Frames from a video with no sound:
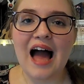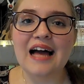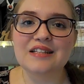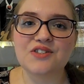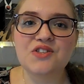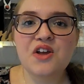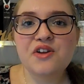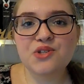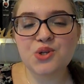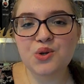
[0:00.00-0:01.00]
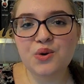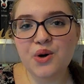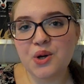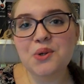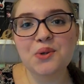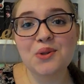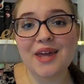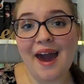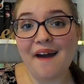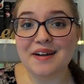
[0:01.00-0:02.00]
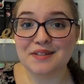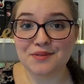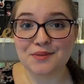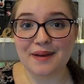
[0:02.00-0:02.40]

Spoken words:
as to who the character